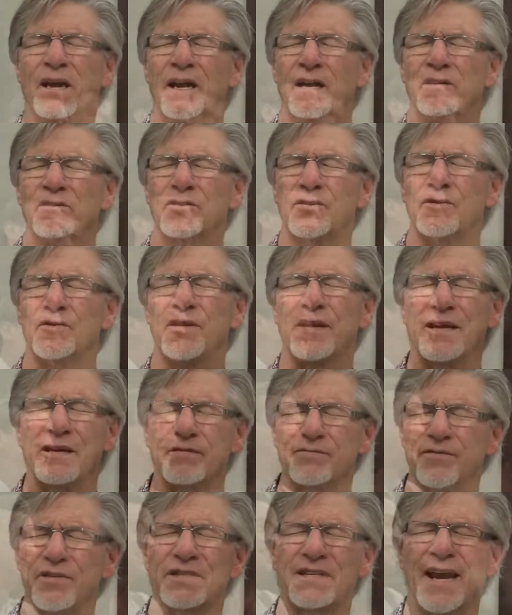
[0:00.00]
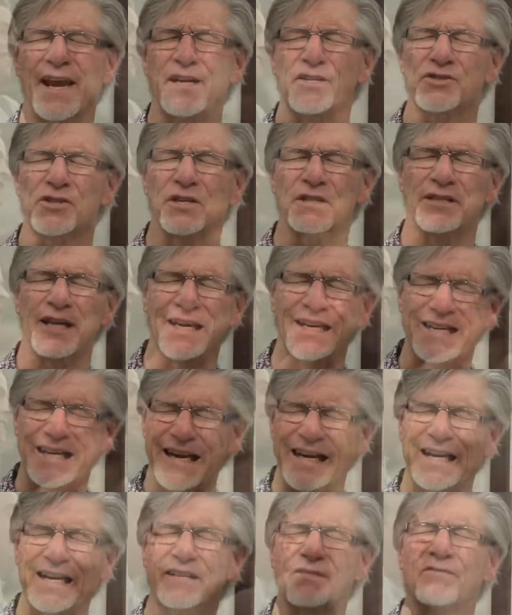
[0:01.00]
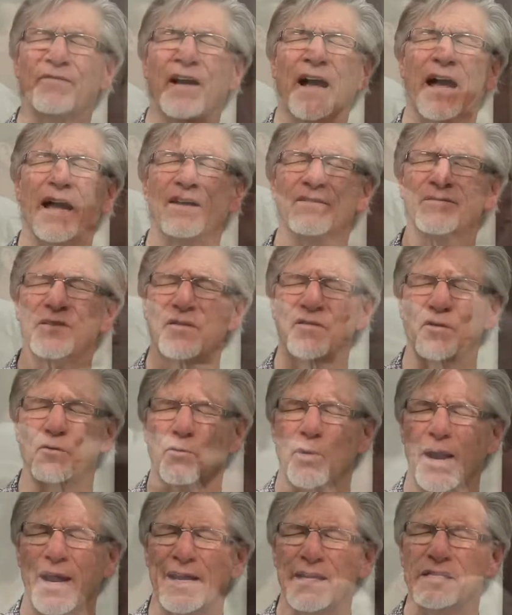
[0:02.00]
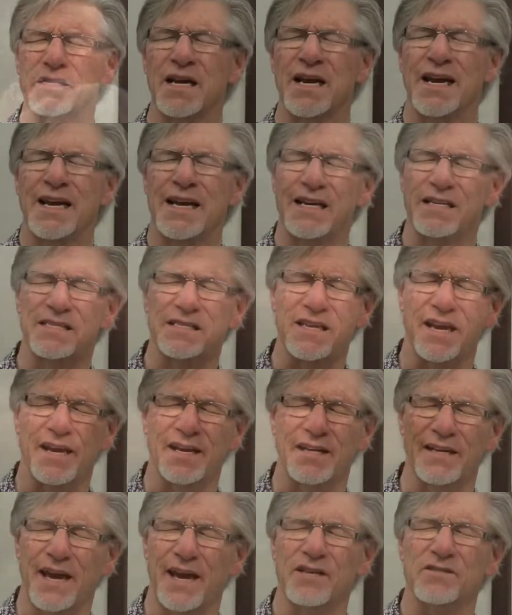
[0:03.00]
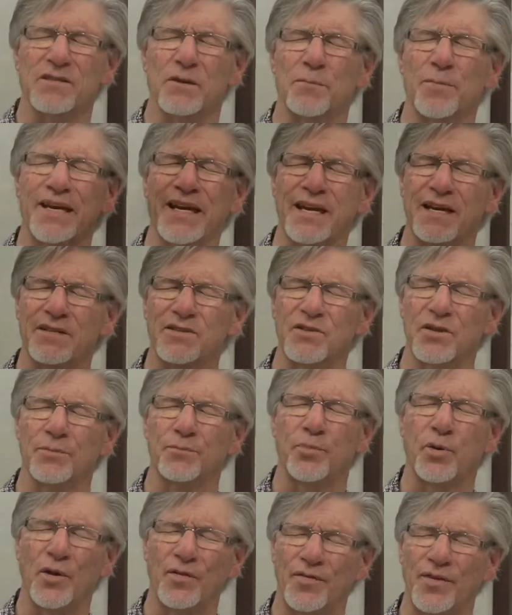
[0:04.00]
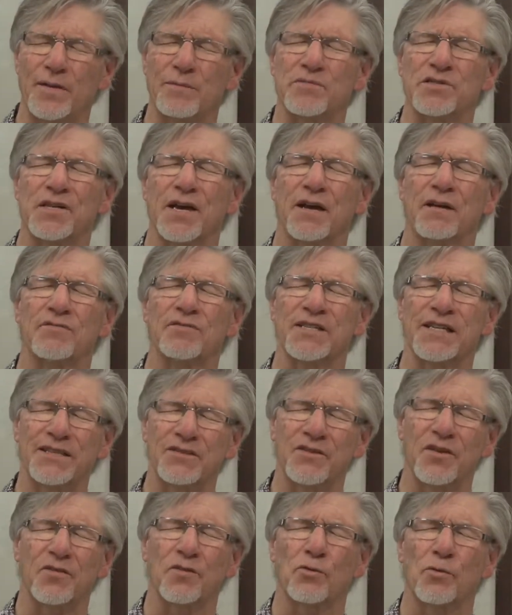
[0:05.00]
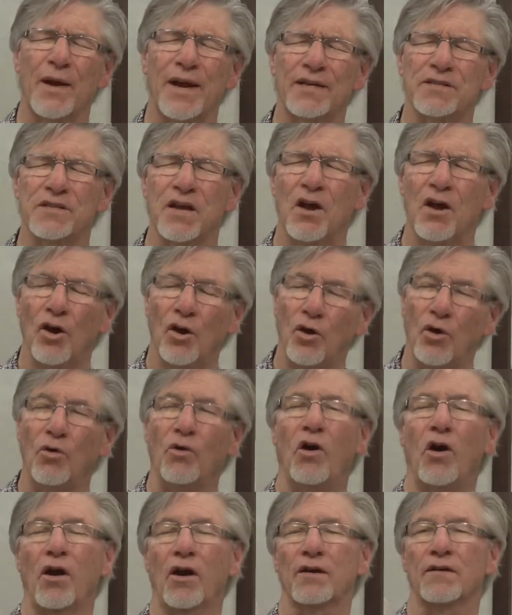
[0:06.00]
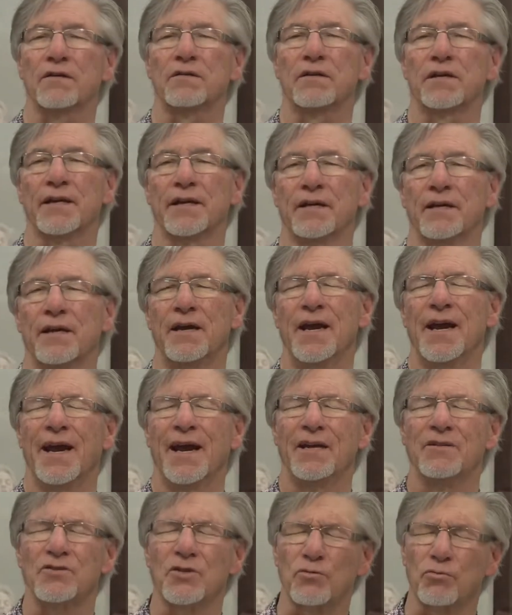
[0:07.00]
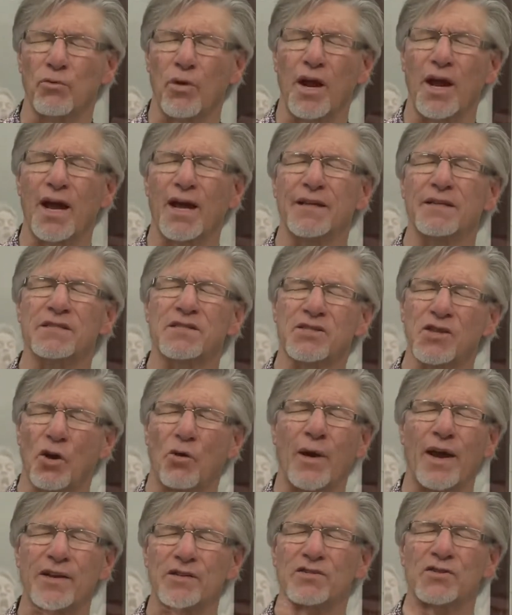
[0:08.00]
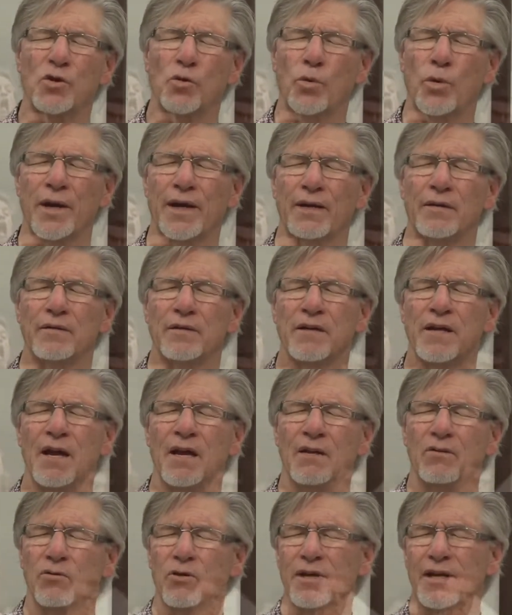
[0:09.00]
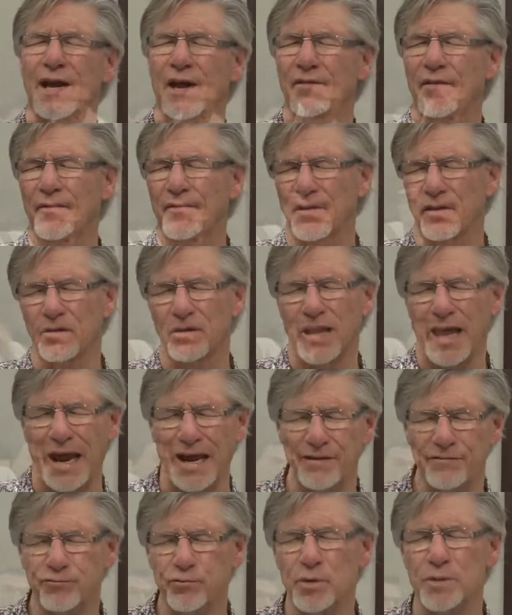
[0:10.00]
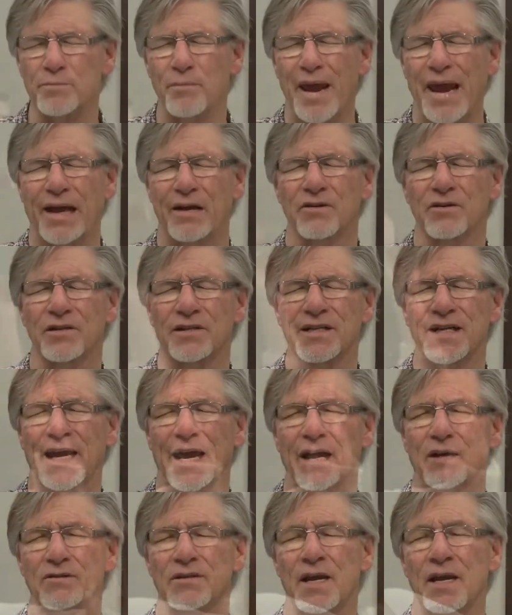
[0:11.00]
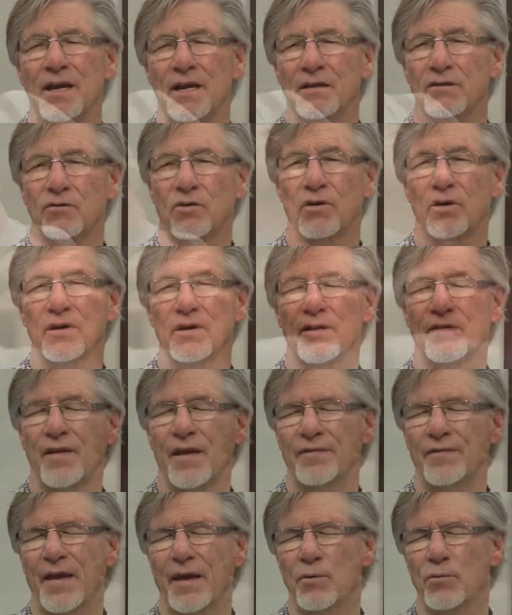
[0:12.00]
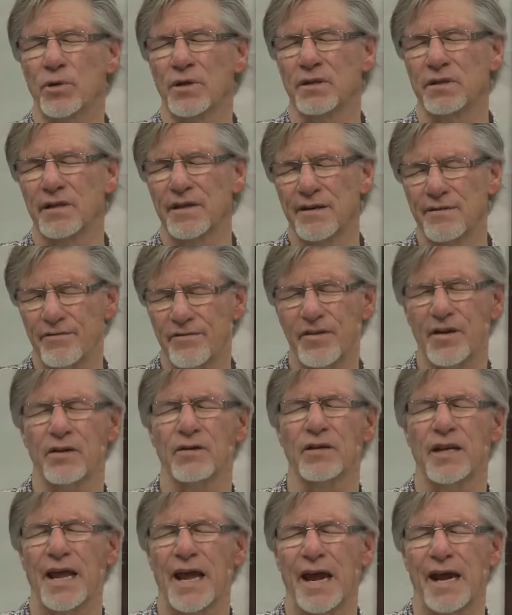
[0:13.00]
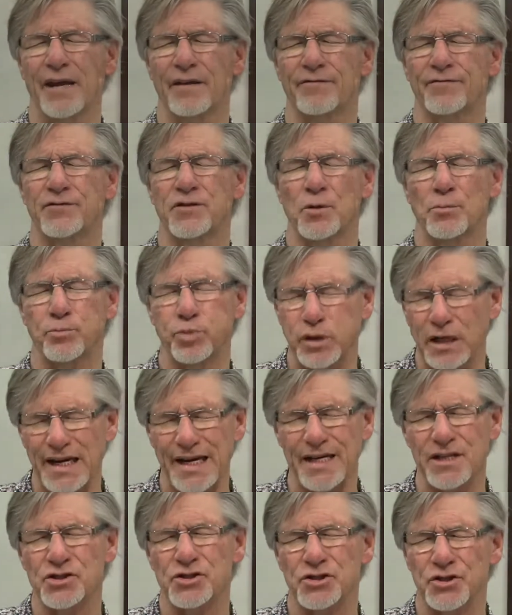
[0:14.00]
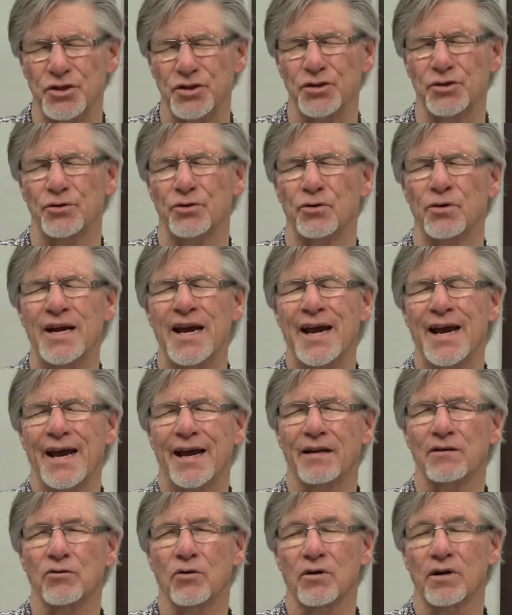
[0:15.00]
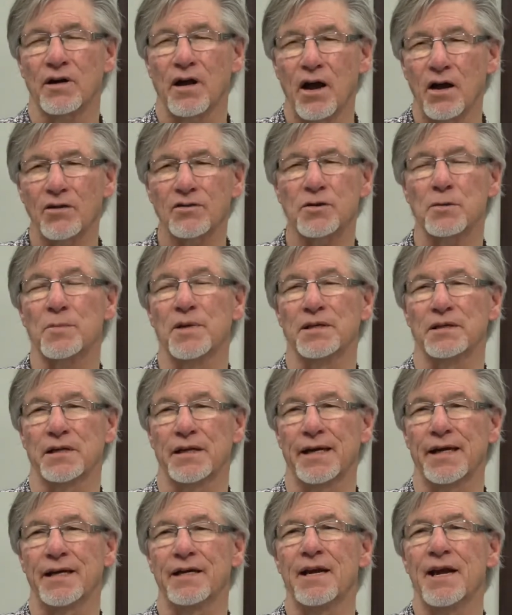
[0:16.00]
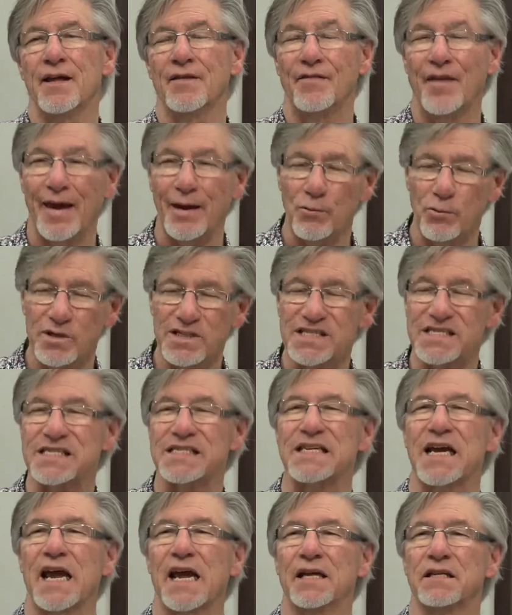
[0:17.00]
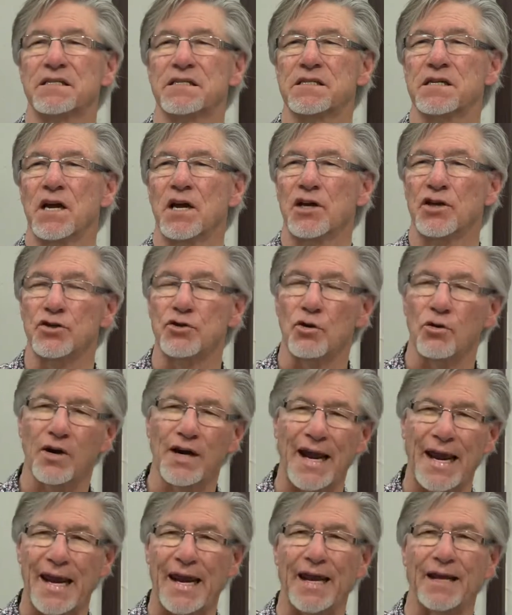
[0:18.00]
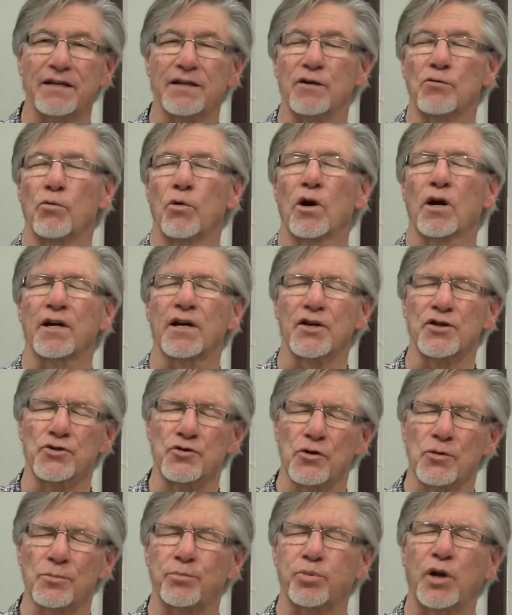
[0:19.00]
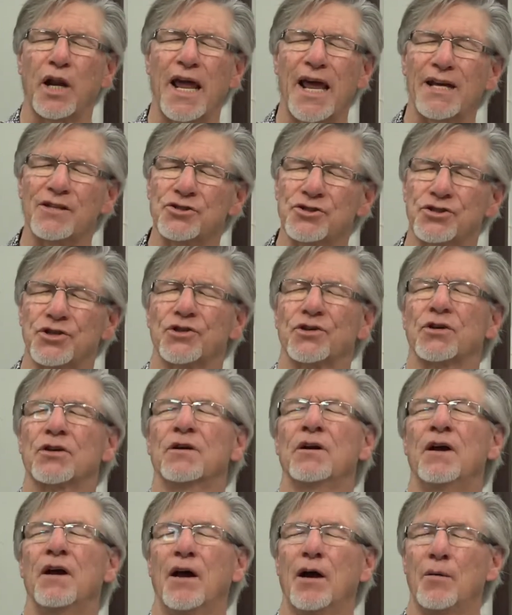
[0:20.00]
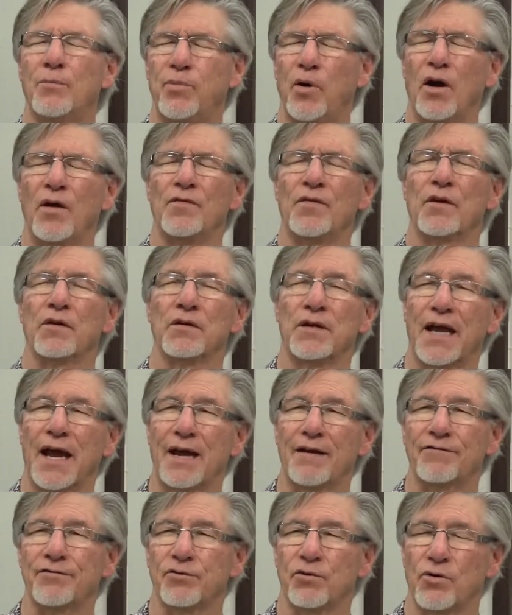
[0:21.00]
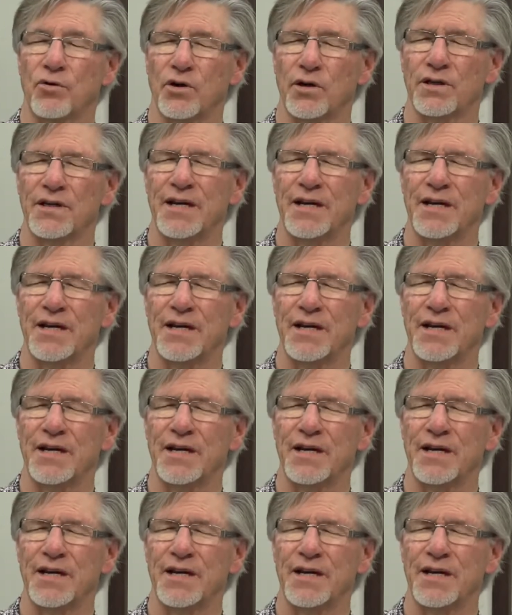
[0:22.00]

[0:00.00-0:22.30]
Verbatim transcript: to the invitation to get involved in the race and say yes and begin to put themselves into the race wholeheartedly and to run so as to win. Lord God, that their life would matter and count, Lord, and that they would live their life to please you. And Lord, ultimately, they would sense your handiwork and your pleasure upon their life, Lord,